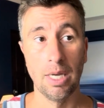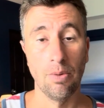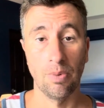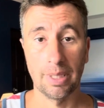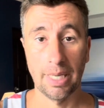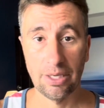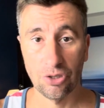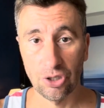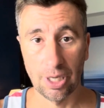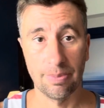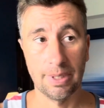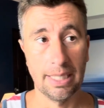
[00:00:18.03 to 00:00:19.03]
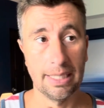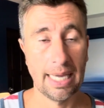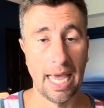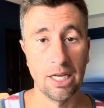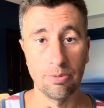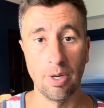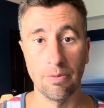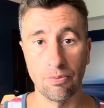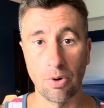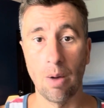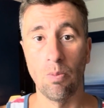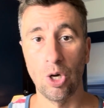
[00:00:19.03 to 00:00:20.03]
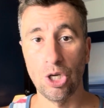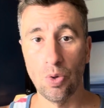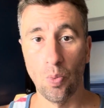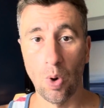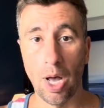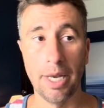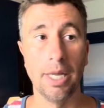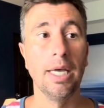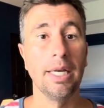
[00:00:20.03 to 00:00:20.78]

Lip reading: relationships, detachment from what you want,